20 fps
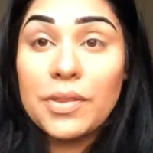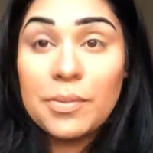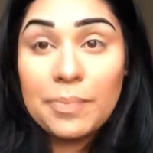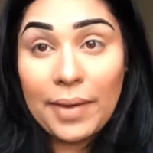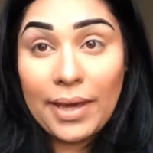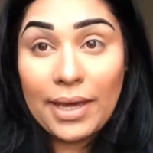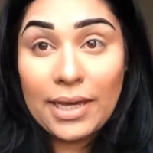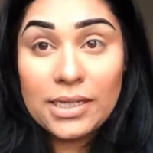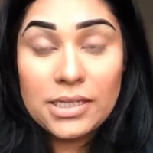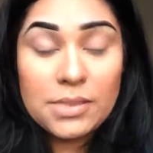the
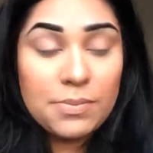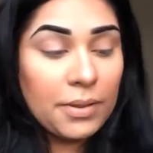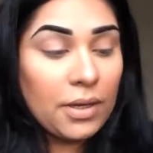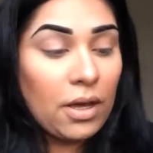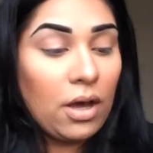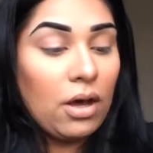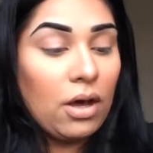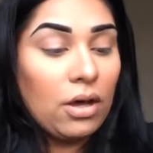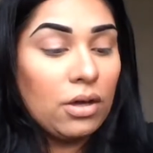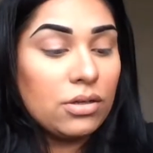base
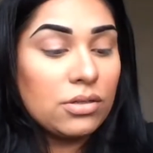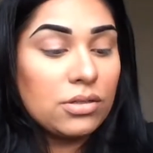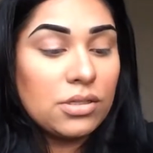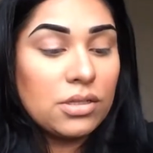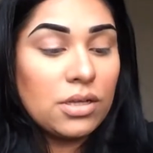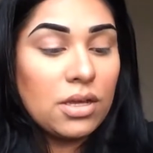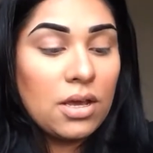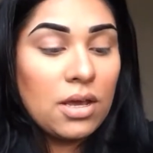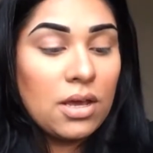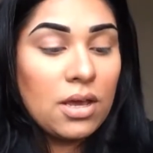
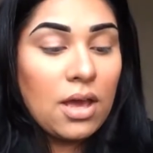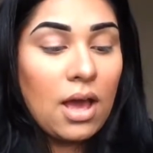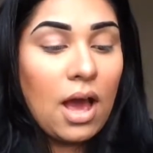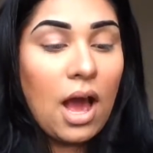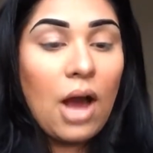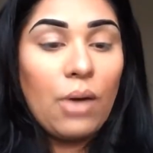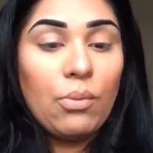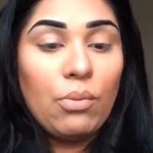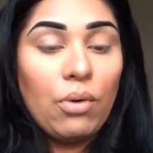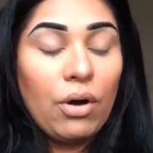because
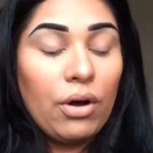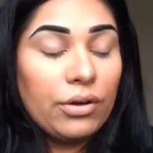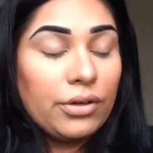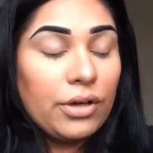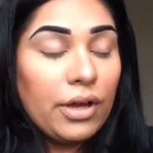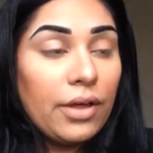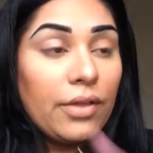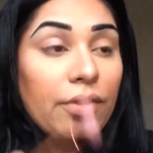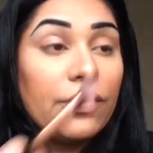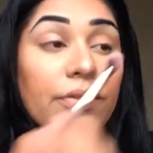I
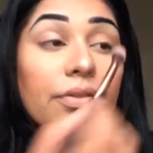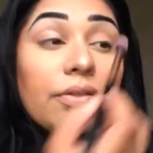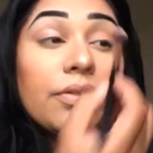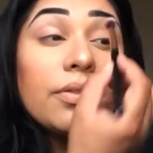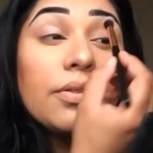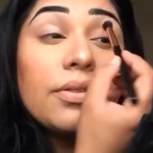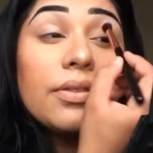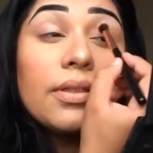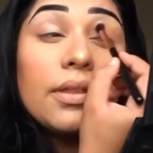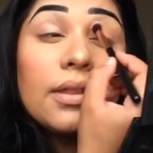want
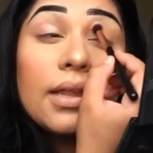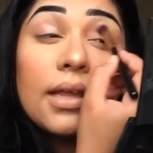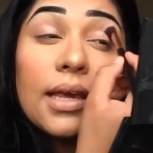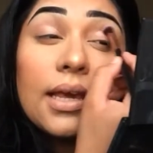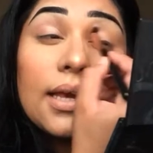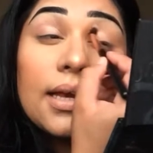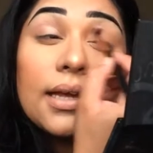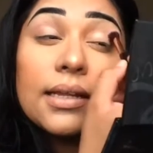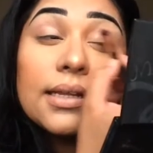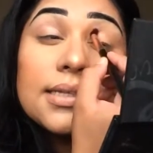
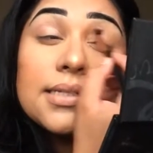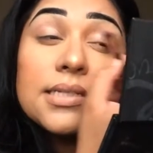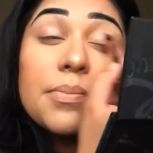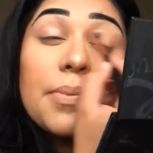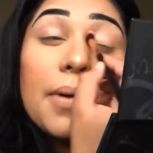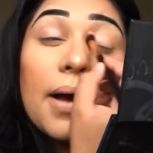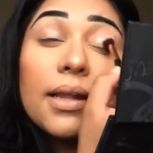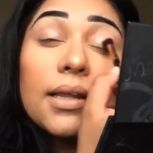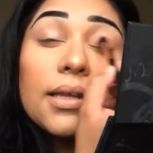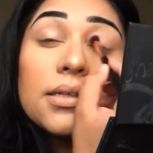the glitter
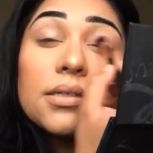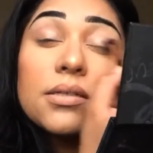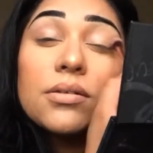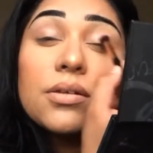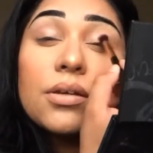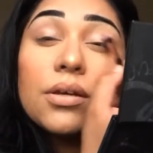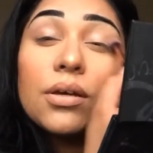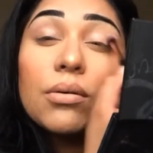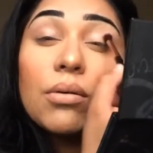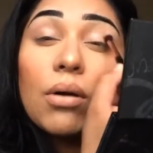palette to
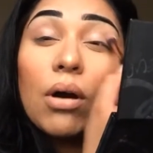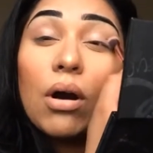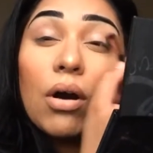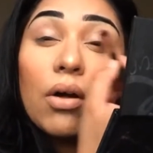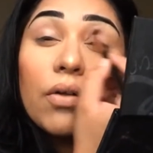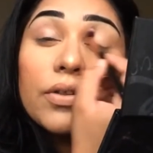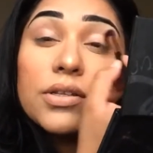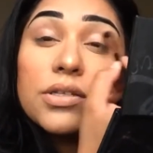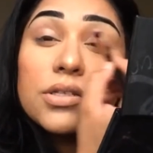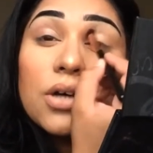do
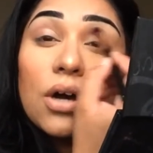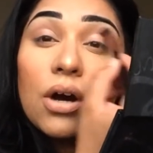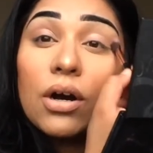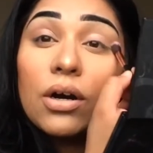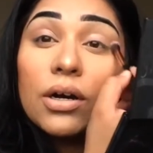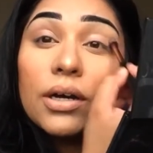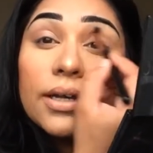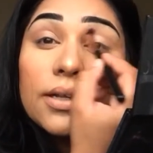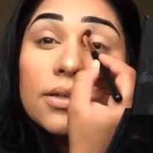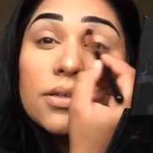all the
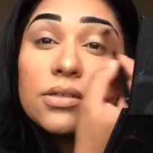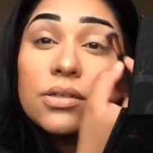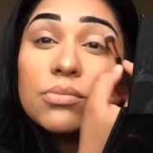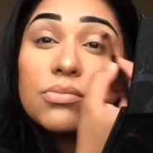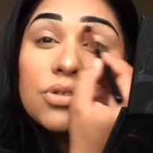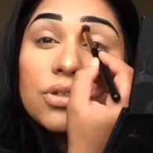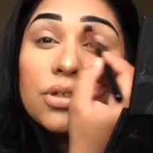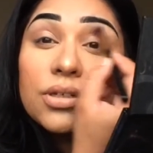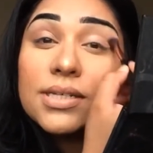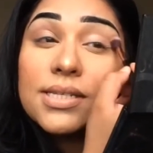talking. So I'm
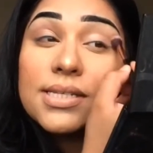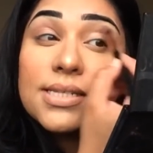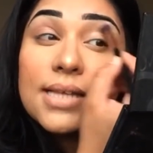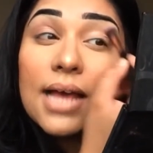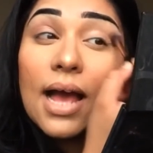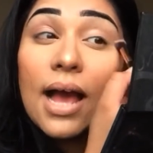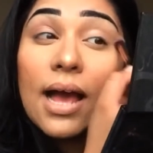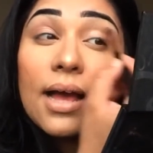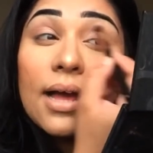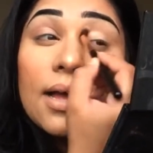just going to
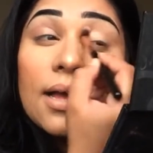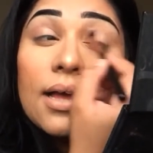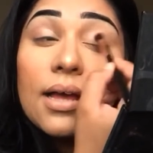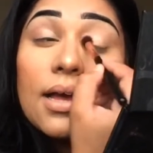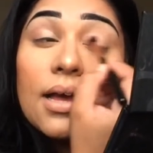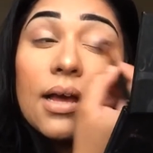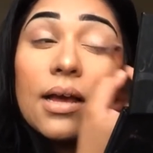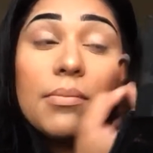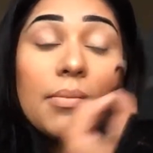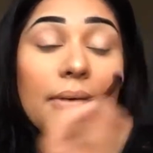set
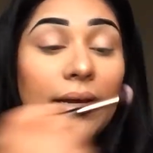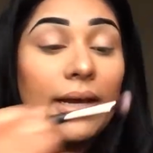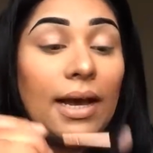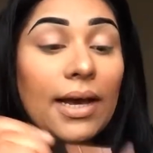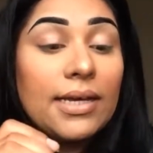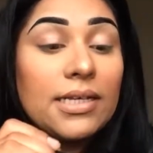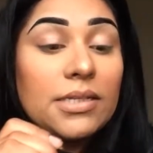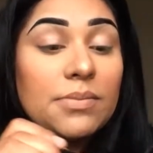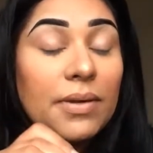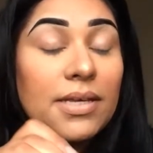my
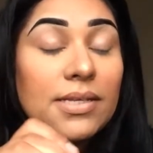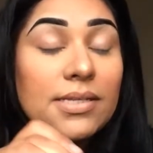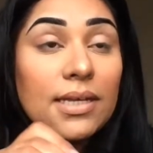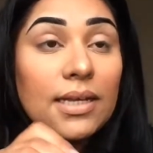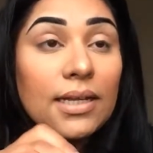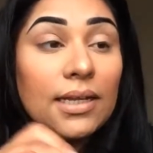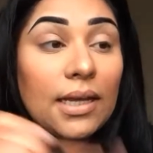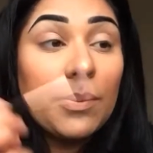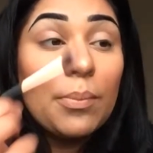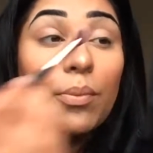eyes basically. I